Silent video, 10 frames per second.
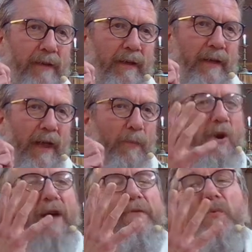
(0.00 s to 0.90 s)
And
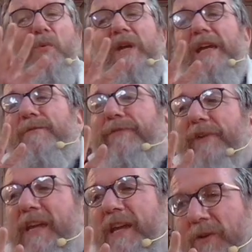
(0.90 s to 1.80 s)
wherever we
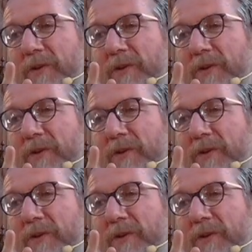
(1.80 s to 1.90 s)
feel